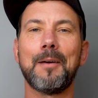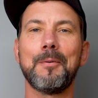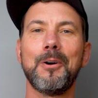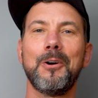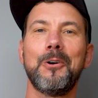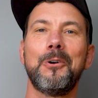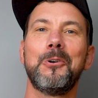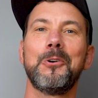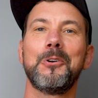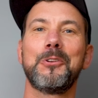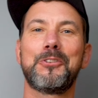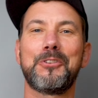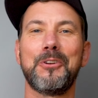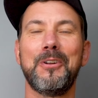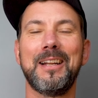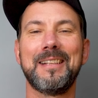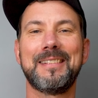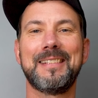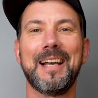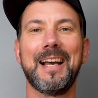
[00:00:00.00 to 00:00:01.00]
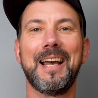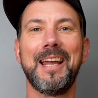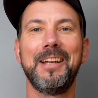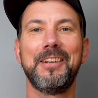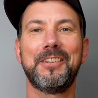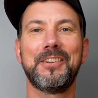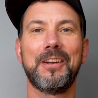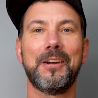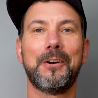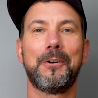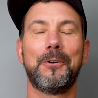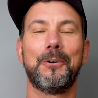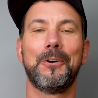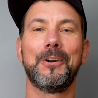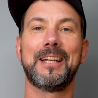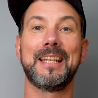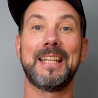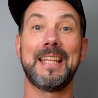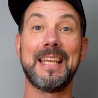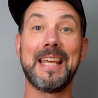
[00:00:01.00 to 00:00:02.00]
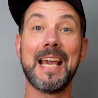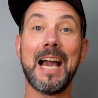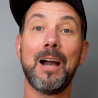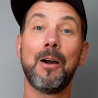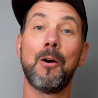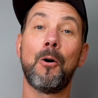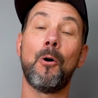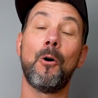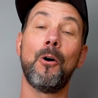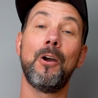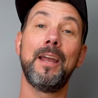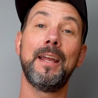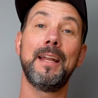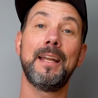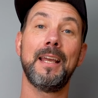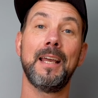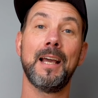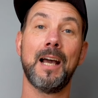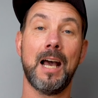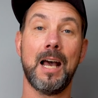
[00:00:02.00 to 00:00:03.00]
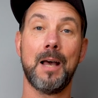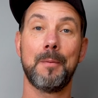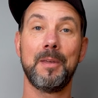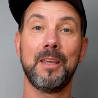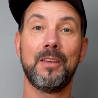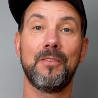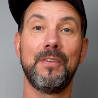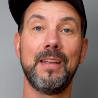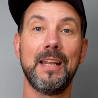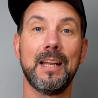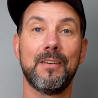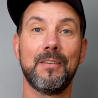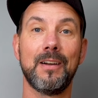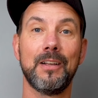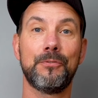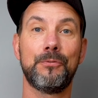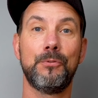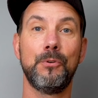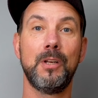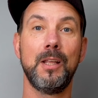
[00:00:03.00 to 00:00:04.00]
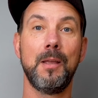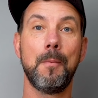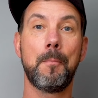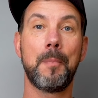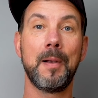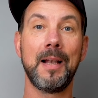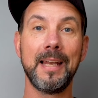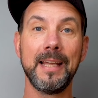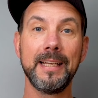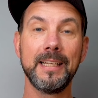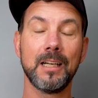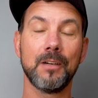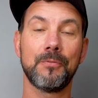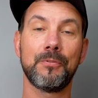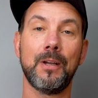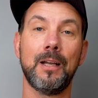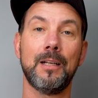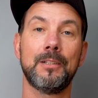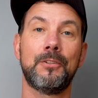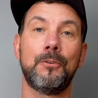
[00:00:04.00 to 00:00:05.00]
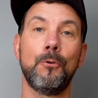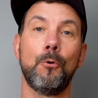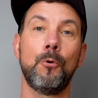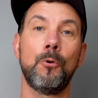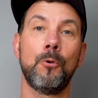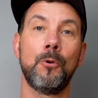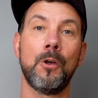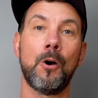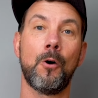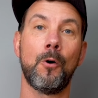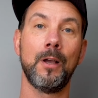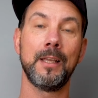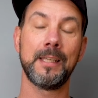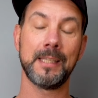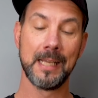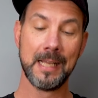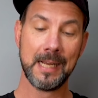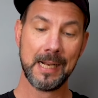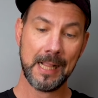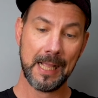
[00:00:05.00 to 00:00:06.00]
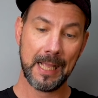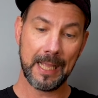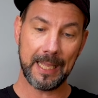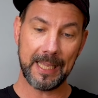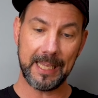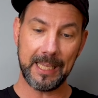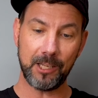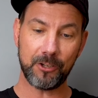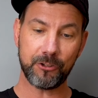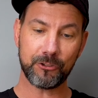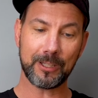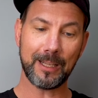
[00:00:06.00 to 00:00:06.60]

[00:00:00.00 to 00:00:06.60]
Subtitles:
thanks for dropping in. Today I have something for all the plinkers out there. I am reviewing the Bow